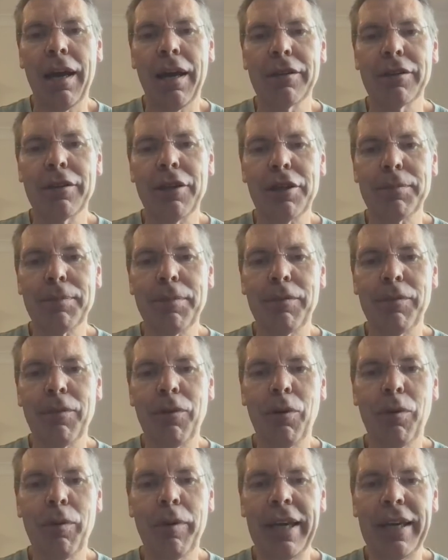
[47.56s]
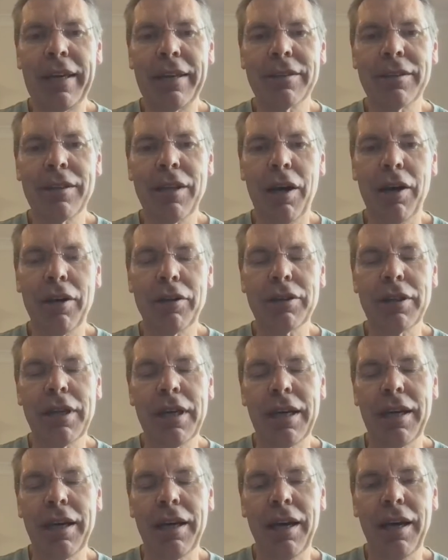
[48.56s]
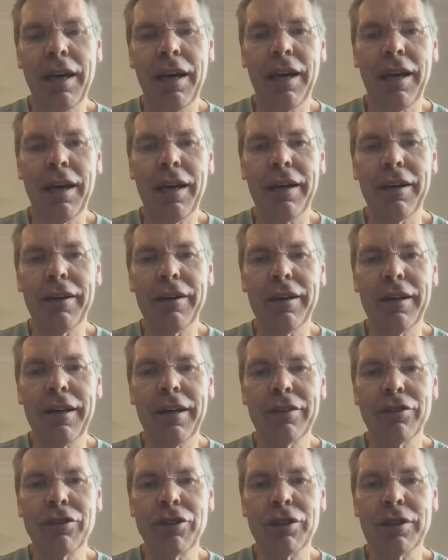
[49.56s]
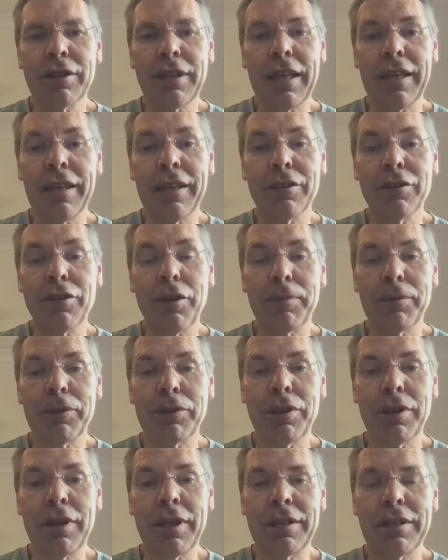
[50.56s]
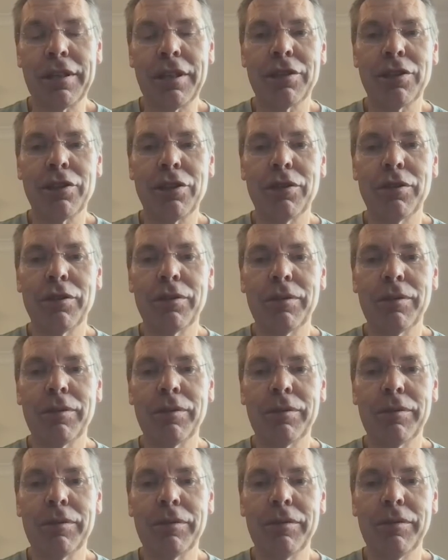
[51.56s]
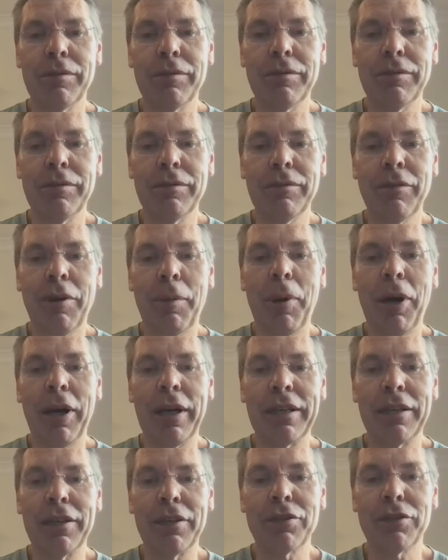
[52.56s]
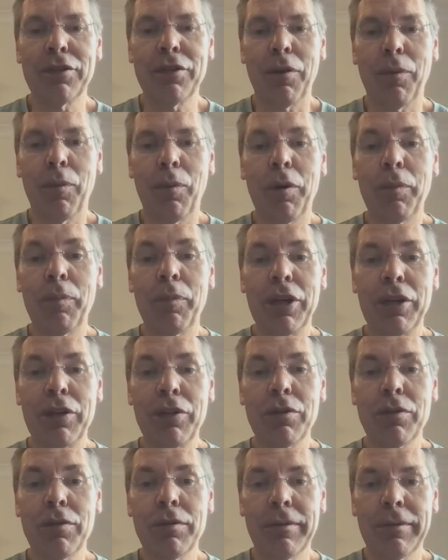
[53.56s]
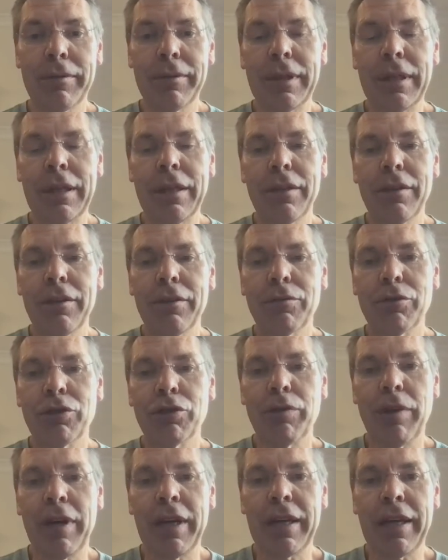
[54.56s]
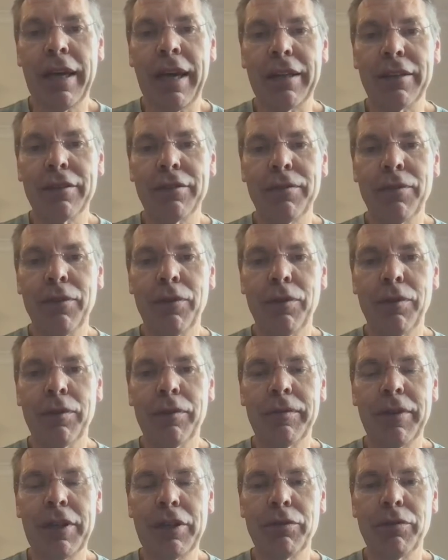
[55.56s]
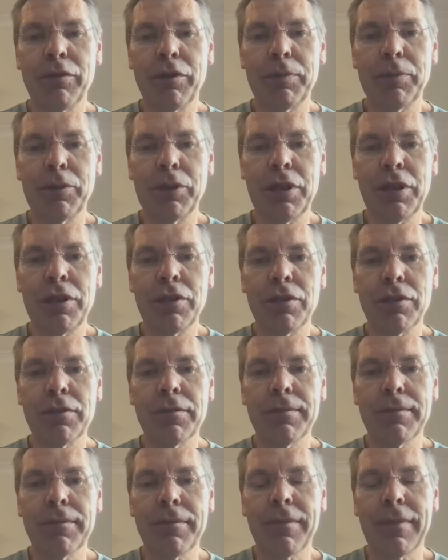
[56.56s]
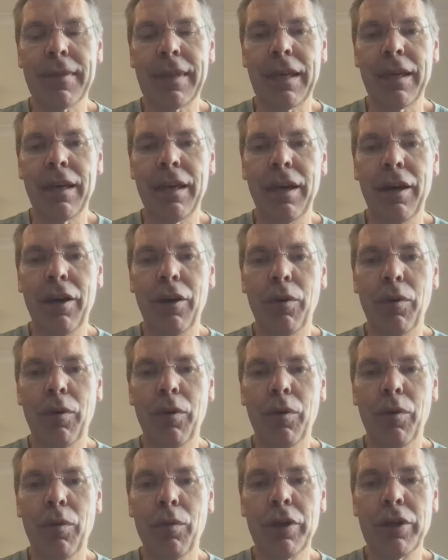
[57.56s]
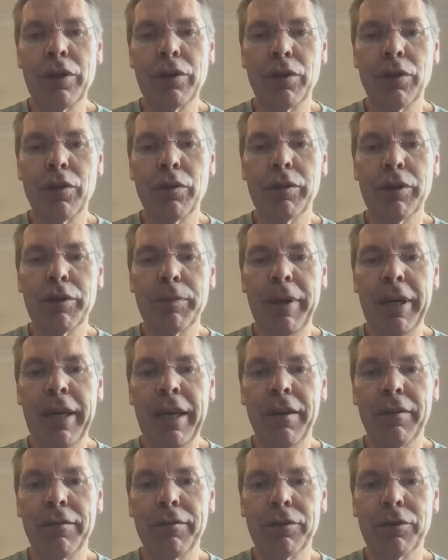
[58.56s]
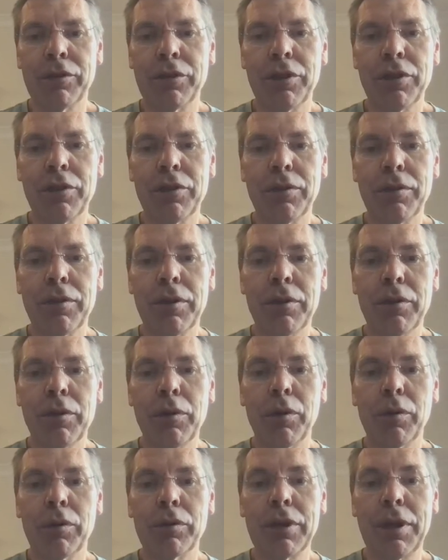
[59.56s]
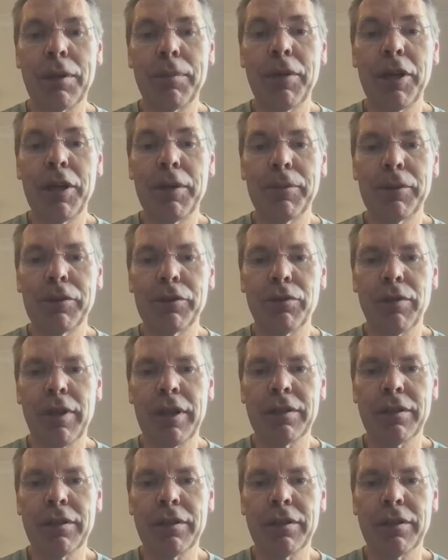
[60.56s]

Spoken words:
Just before we start, just take this opportunity to remind us that when we do restrain cats for veterinary procedures, we should always be careful to cause minimal stress